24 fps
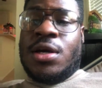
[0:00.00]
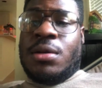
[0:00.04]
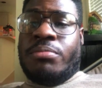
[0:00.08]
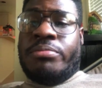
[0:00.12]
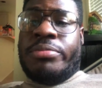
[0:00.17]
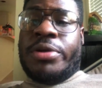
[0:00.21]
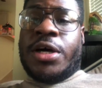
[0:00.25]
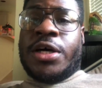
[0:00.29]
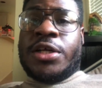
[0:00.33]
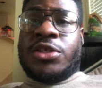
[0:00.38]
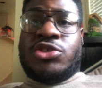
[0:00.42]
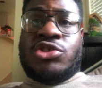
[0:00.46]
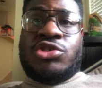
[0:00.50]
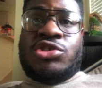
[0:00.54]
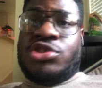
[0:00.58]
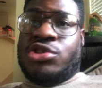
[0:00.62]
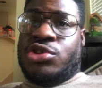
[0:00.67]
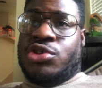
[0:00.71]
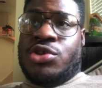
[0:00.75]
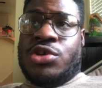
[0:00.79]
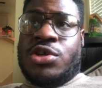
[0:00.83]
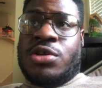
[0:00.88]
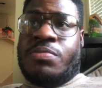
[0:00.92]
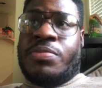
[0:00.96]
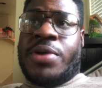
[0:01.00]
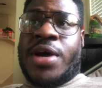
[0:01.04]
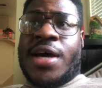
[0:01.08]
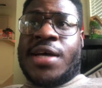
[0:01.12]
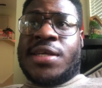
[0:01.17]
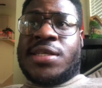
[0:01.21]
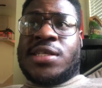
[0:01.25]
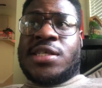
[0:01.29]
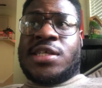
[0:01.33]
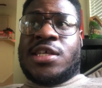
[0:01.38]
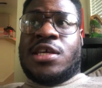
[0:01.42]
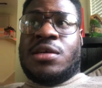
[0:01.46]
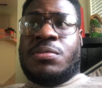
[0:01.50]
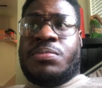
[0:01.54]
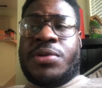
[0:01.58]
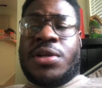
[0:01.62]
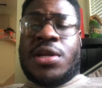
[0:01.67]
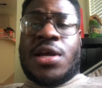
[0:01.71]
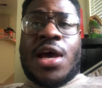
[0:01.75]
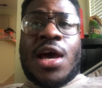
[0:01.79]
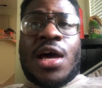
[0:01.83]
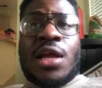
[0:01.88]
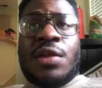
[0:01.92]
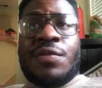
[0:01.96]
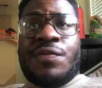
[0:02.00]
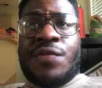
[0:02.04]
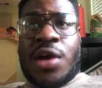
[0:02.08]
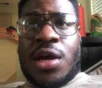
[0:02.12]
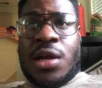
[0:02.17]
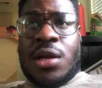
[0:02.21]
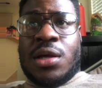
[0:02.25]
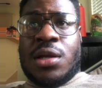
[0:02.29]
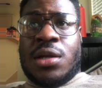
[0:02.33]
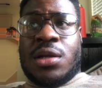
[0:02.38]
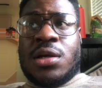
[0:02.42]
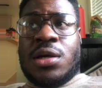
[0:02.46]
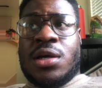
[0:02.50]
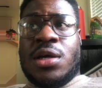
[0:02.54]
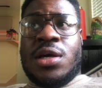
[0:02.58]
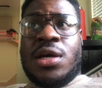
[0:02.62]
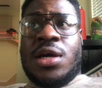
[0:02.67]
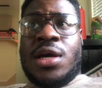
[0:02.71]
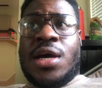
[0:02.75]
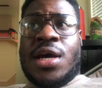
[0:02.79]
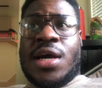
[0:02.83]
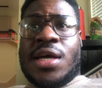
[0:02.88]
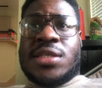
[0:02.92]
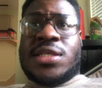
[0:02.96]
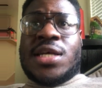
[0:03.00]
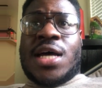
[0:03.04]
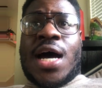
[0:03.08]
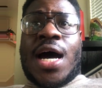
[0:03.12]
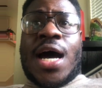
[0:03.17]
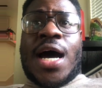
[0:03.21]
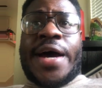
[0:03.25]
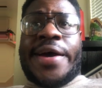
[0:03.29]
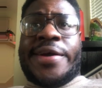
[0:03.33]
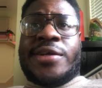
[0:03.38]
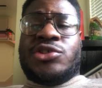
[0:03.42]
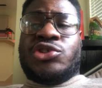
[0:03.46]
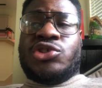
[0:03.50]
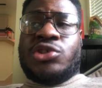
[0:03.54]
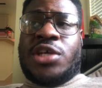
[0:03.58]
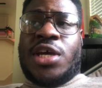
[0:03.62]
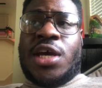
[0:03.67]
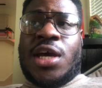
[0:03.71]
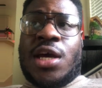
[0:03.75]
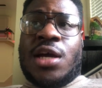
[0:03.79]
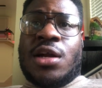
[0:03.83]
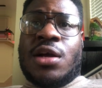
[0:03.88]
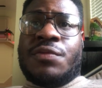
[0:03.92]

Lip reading: But just do your best, keep it elevated as high as you can.